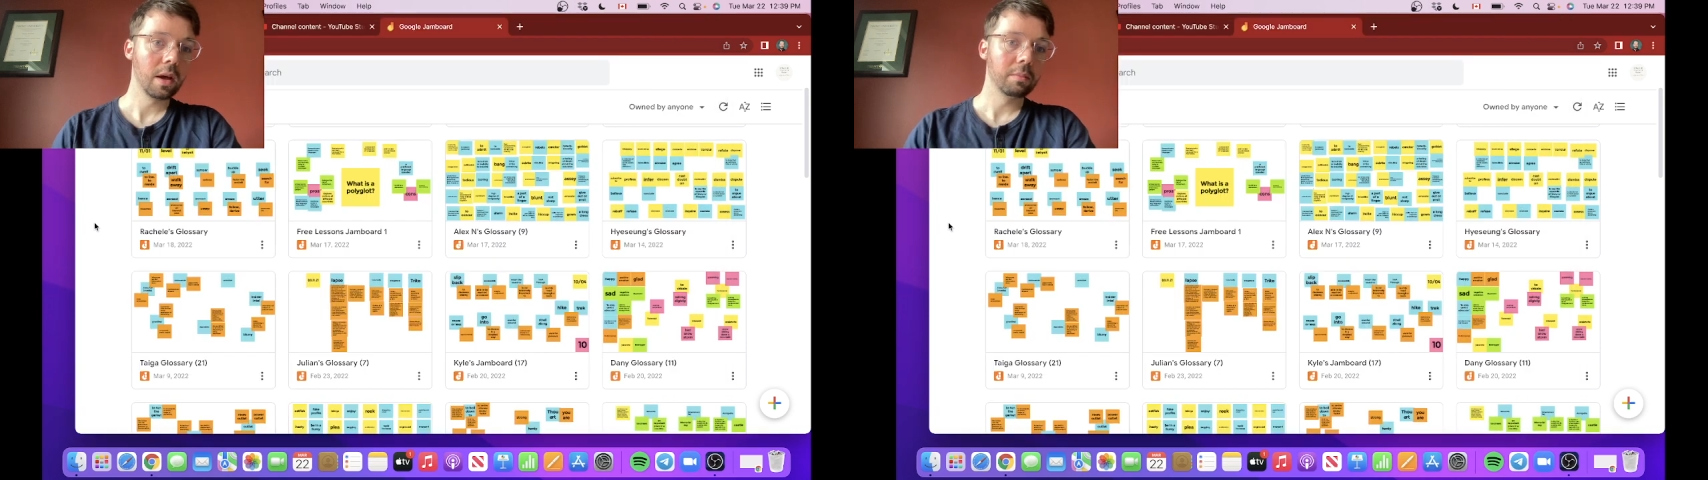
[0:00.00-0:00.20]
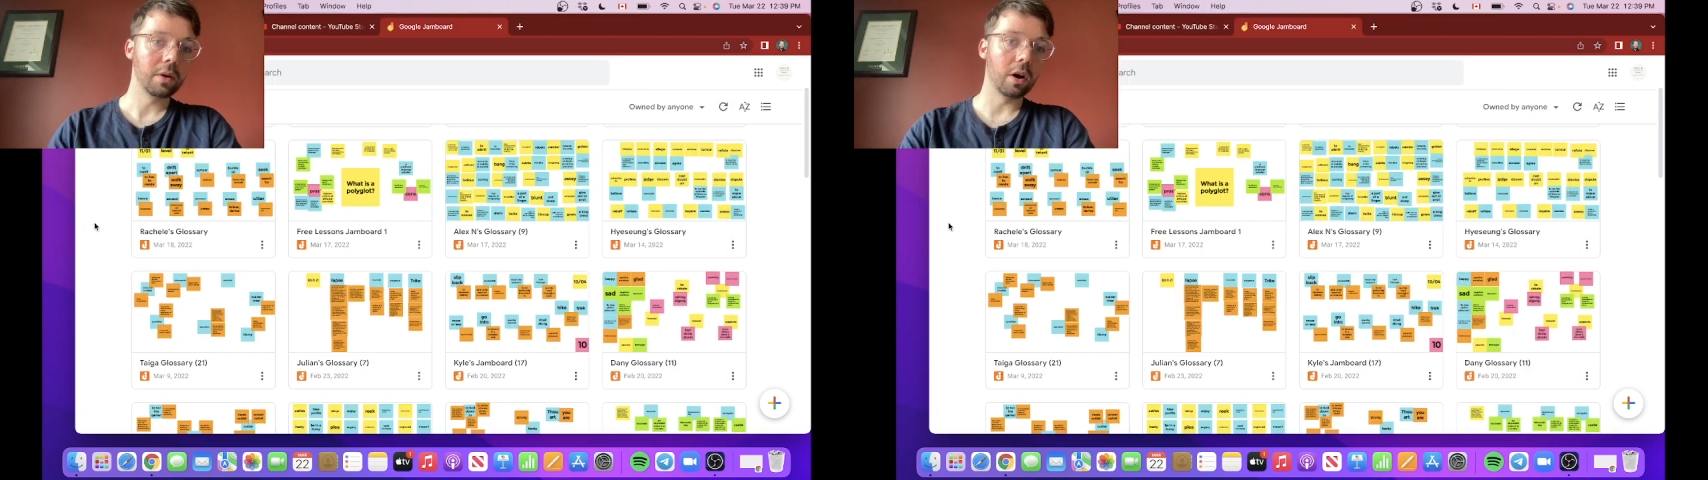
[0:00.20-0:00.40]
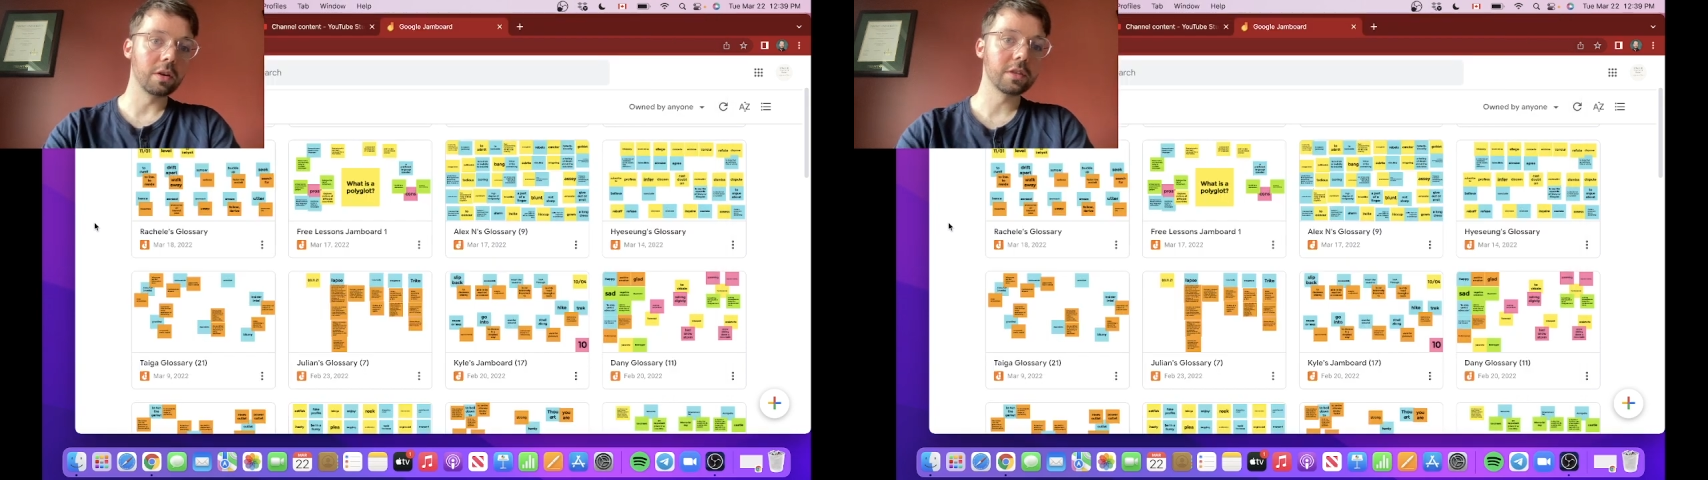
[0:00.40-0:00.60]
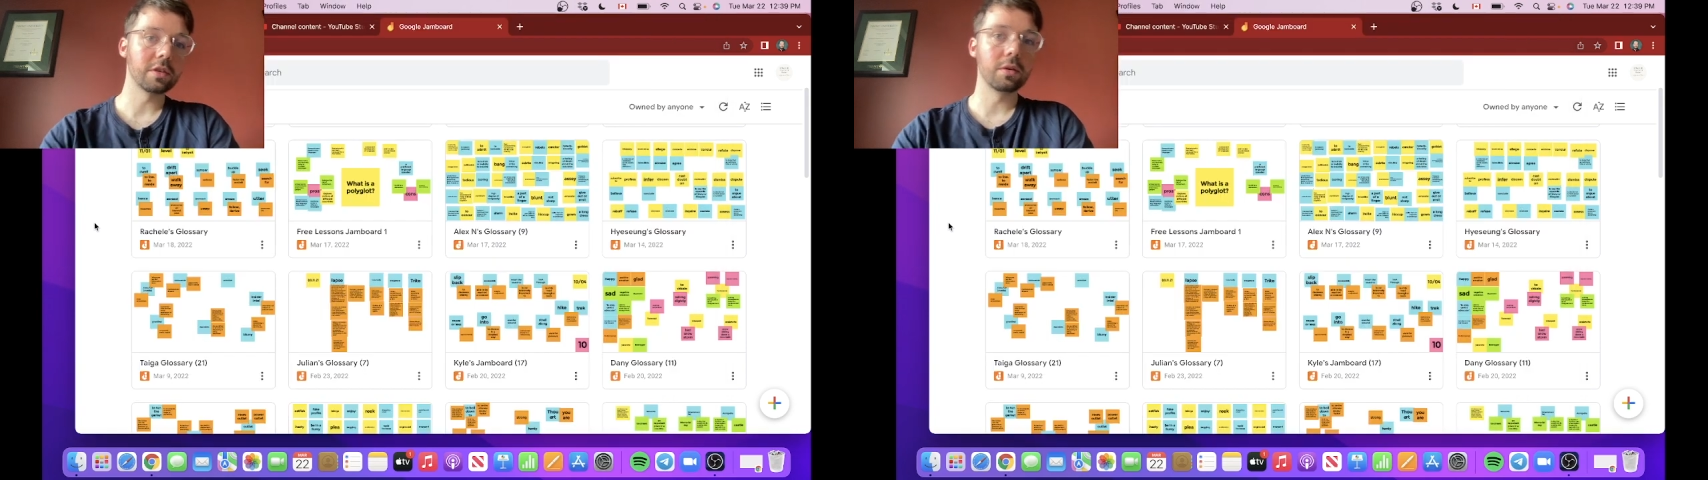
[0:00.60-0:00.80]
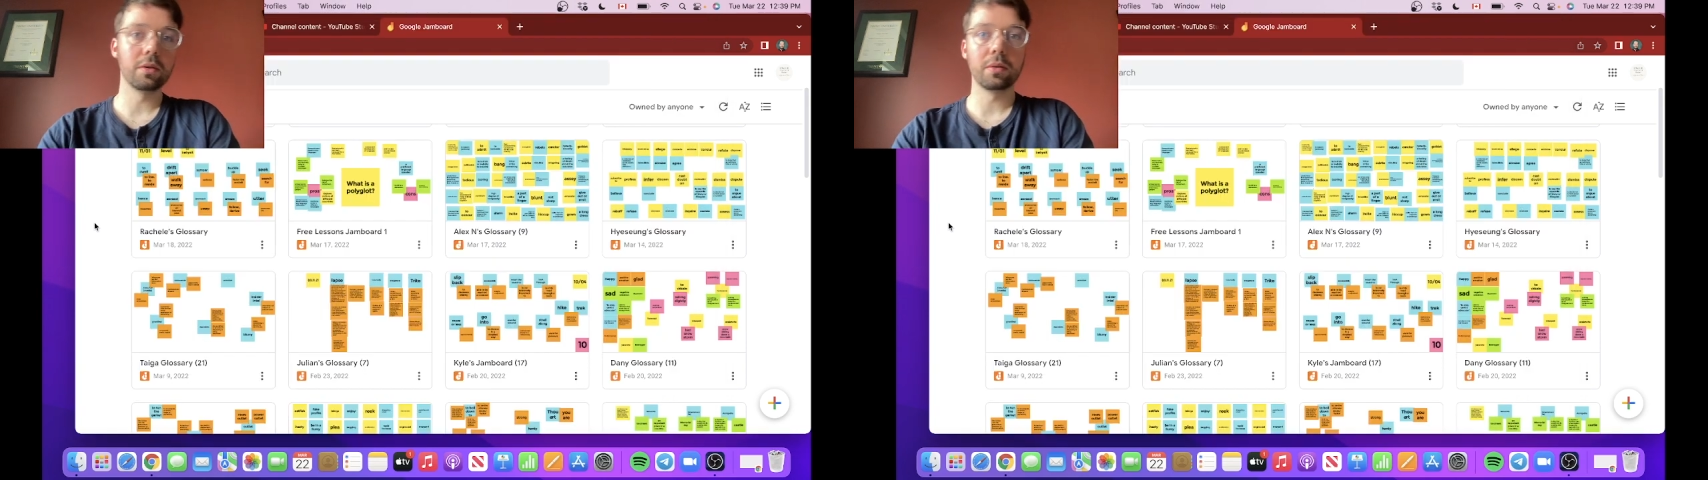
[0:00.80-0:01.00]
but
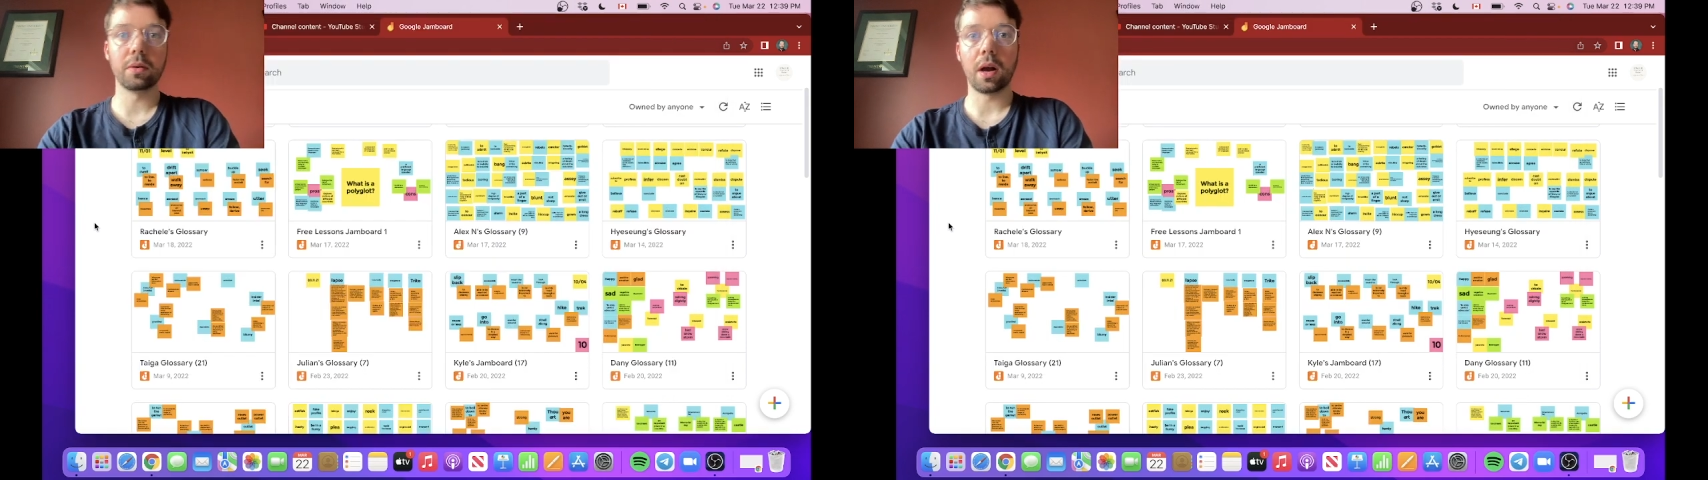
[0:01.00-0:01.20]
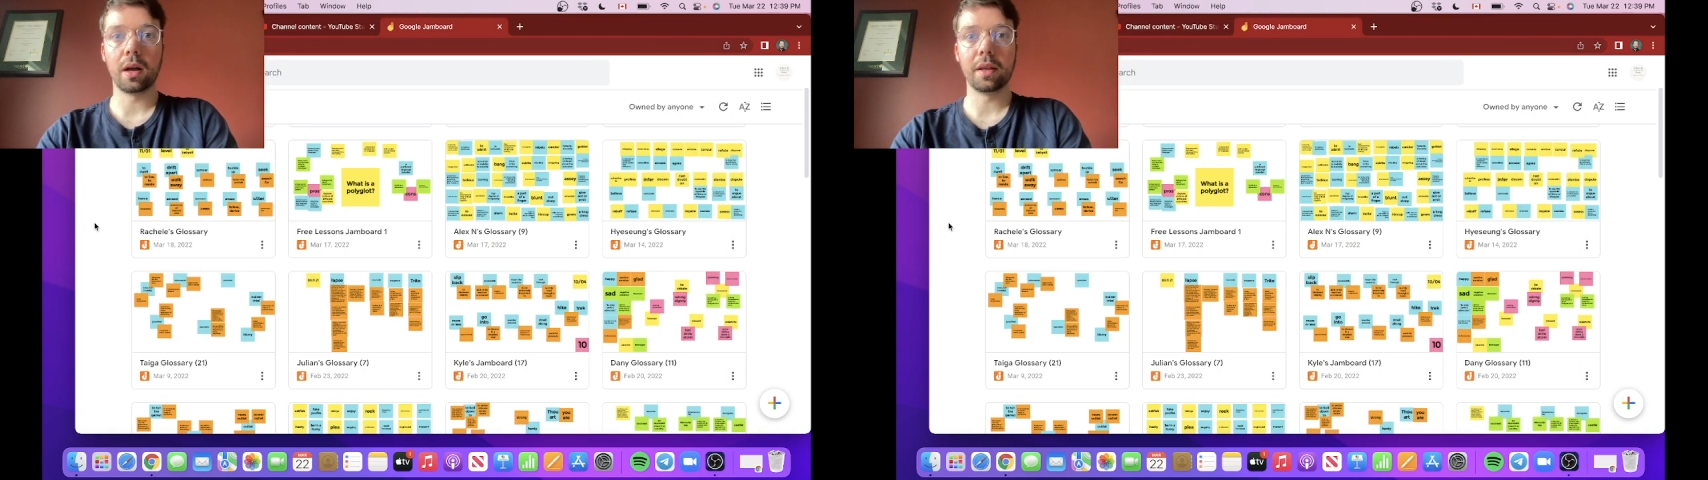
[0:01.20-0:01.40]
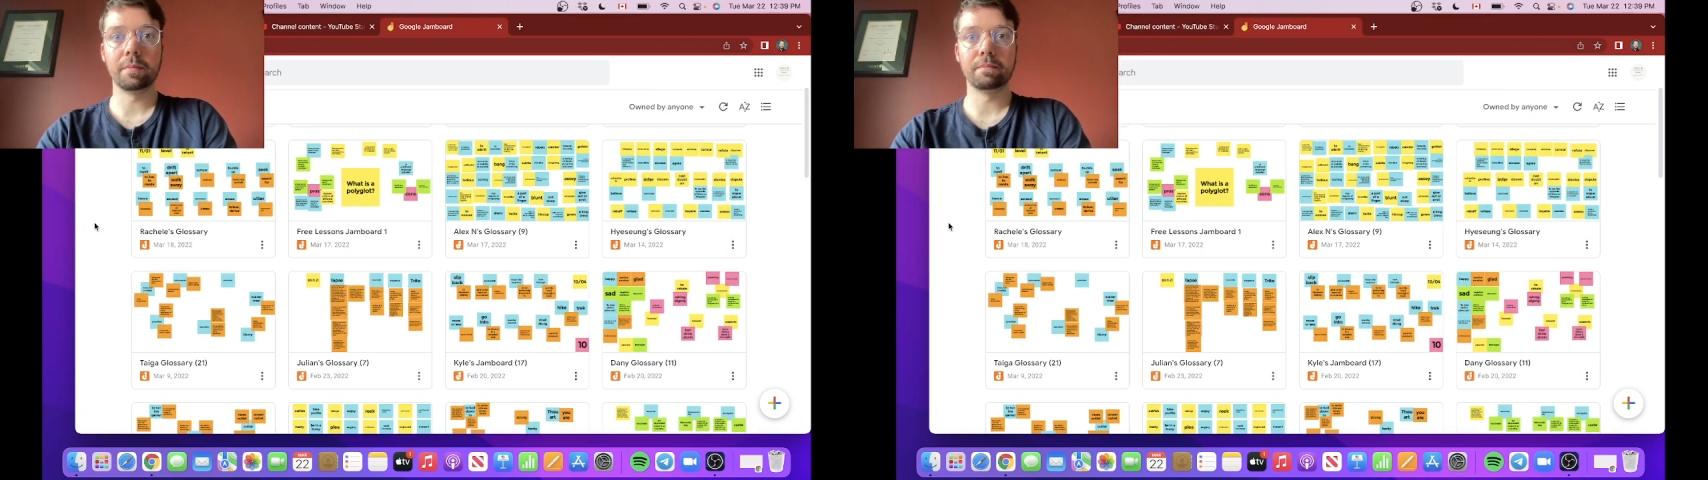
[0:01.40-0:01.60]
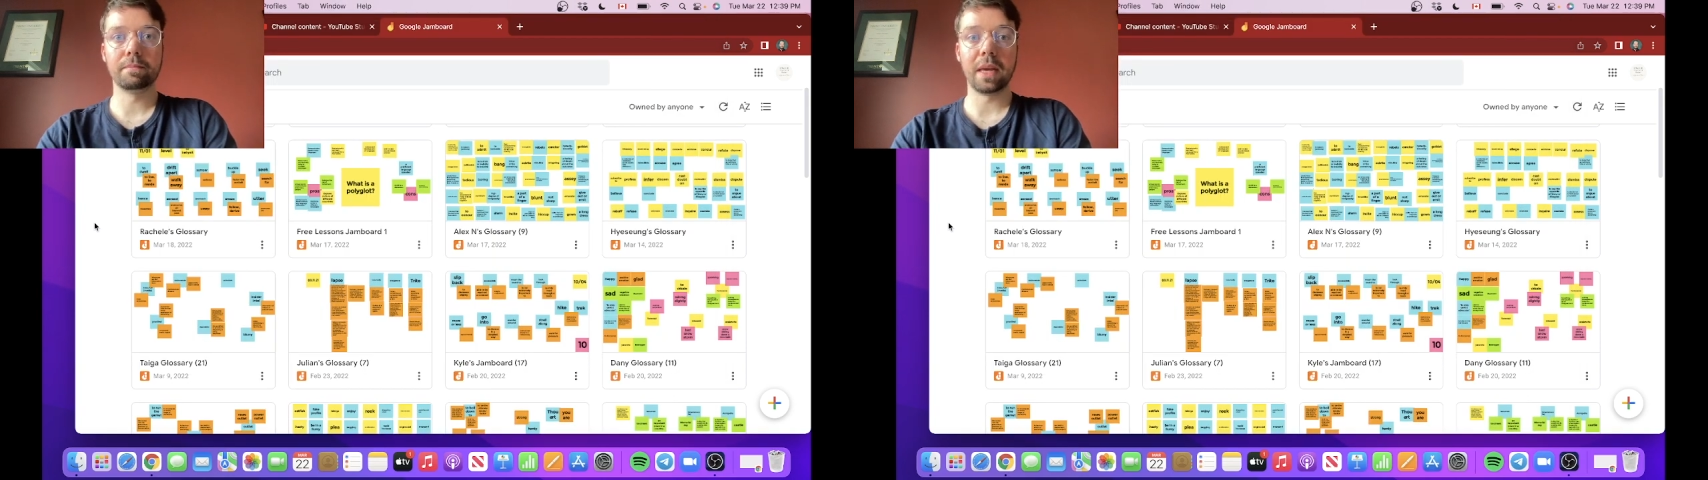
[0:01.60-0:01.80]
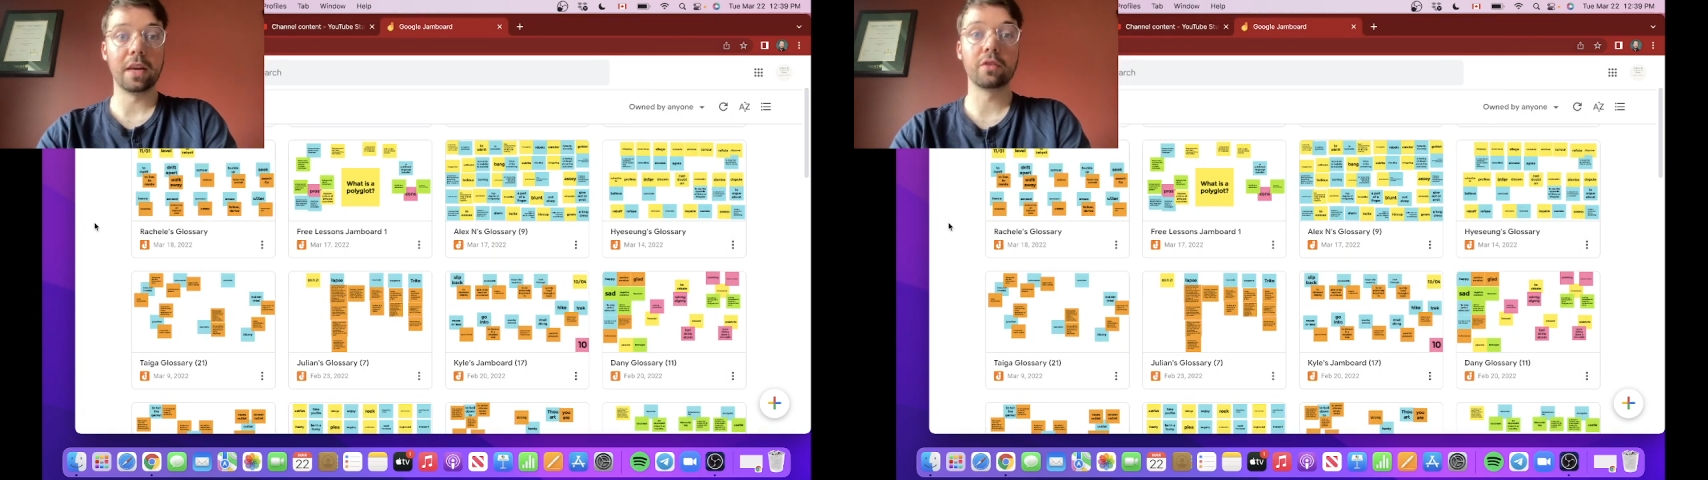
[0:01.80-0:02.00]
also
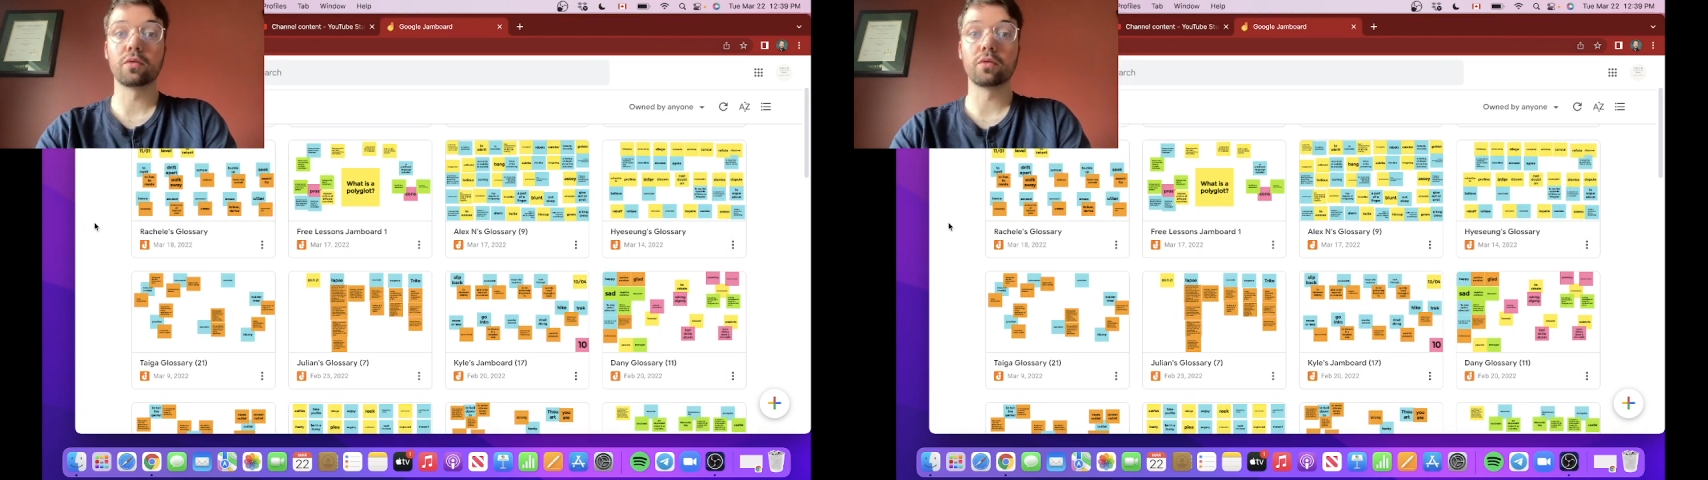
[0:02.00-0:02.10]
in